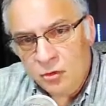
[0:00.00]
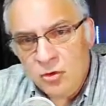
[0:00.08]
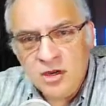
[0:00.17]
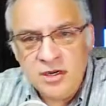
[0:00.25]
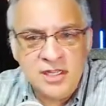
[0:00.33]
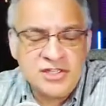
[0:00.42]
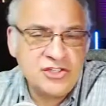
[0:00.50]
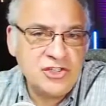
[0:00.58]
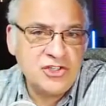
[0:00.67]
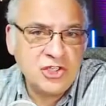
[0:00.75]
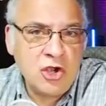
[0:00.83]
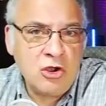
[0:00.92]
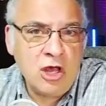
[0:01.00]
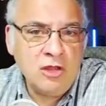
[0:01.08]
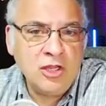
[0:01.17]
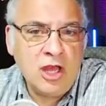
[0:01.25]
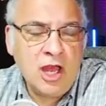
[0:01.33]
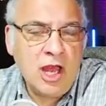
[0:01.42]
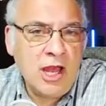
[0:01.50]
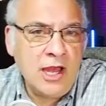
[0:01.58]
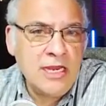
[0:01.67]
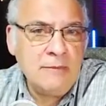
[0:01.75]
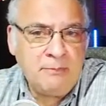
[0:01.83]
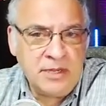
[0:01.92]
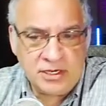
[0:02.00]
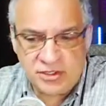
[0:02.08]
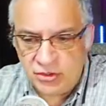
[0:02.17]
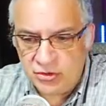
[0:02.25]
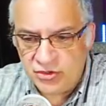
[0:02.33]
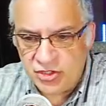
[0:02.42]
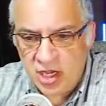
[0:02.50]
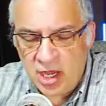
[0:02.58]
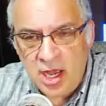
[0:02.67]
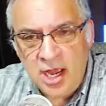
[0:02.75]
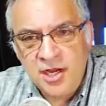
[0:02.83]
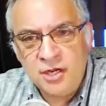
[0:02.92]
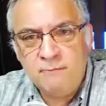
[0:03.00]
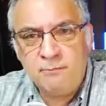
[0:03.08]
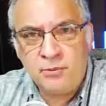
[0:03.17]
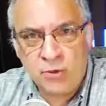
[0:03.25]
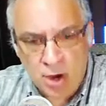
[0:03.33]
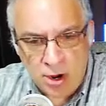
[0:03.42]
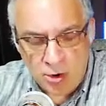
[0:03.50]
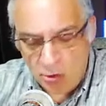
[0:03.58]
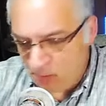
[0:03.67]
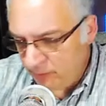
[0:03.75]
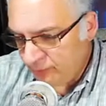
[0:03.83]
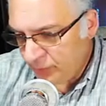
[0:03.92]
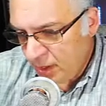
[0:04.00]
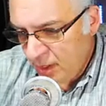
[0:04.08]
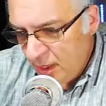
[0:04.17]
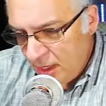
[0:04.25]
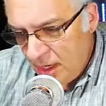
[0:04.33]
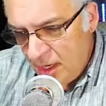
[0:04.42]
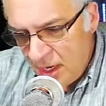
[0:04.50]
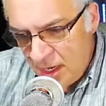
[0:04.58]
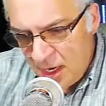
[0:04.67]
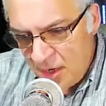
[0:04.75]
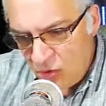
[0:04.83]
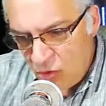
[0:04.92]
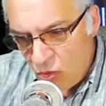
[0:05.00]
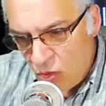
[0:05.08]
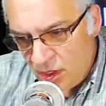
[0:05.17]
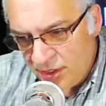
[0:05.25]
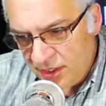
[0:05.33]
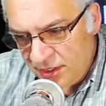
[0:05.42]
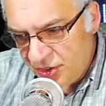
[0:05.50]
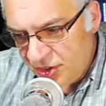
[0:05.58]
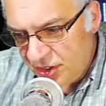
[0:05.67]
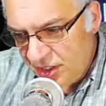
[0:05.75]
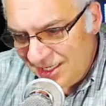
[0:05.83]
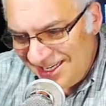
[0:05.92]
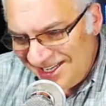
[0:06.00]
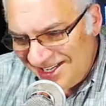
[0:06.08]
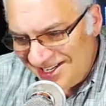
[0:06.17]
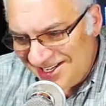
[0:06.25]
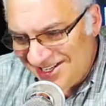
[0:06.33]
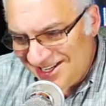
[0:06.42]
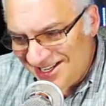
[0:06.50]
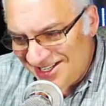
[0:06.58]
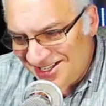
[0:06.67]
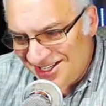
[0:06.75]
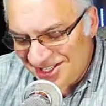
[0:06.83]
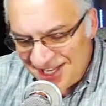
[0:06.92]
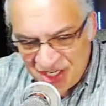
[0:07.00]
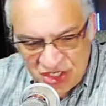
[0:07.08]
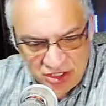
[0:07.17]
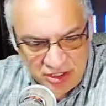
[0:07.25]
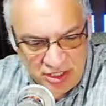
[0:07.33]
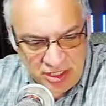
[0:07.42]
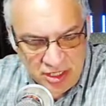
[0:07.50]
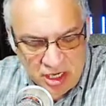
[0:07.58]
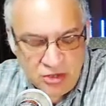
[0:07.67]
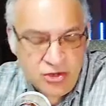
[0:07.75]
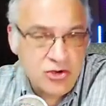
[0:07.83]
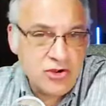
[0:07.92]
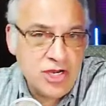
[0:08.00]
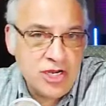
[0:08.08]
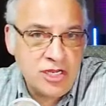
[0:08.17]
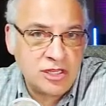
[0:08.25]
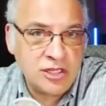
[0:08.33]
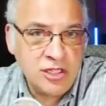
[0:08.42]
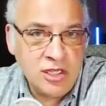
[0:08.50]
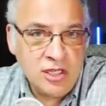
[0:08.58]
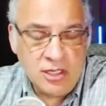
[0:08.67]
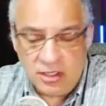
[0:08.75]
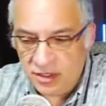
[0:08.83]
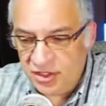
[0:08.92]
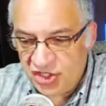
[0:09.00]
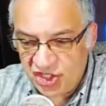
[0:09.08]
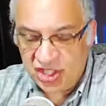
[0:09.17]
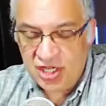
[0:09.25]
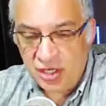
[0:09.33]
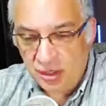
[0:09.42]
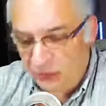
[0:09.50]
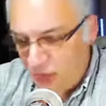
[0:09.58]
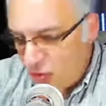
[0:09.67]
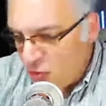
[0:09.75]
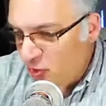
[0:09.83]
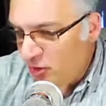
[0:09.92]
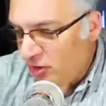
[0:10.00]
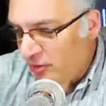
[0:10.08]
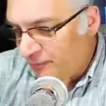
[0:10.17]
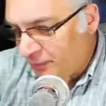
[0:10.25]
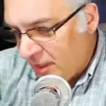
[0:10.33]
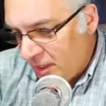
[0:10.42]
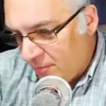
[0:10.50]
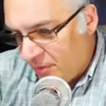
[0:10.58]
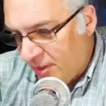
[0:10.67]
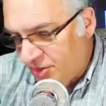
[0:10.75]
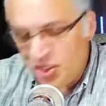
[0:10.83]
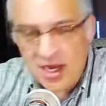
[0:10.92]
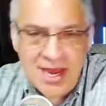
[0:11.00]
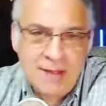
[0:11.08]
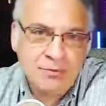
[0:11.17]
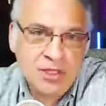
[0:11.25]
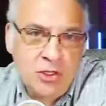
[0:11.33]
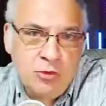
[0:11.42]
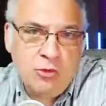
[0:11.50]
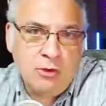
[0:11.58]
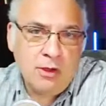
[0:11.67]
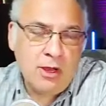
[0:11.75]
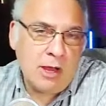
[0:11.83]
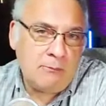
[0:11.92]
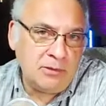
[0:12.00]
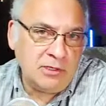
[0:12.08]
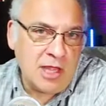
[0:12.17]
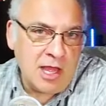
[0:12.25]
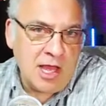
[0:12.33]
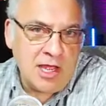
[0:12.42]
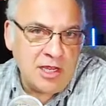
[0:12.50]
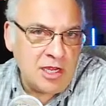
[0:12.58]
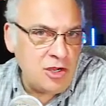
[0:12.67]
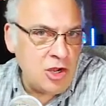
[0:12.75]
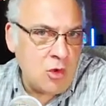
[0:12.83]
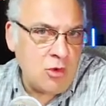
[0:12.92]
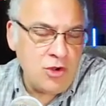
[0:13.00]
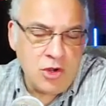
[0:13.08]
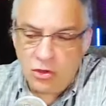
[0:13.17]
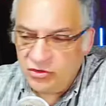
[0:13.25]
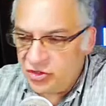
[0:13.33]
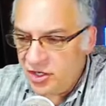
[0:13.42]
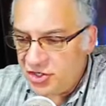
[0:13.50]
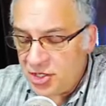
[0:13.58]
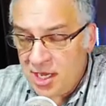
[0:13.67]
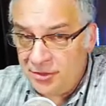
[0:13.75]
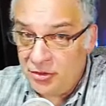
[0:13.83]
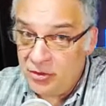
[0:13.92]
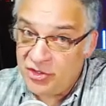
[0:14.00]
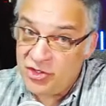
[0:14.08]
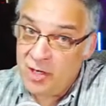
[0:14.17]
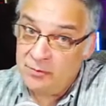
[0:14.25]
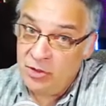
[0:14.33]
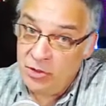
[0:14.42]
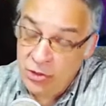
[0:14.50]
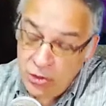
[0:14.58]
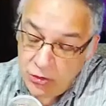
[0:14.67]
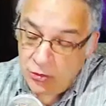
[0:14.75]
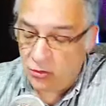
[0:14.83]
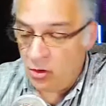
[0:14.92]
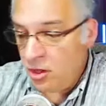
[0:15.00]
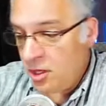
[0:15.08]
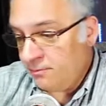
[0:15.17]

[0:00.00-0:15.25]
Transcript: what it is it's called Hide Pictures, Hide It Pro. And what this is, it's essentially underneath the skin, if you will, but it's an app that you will apply and no one knows that it's on there except you.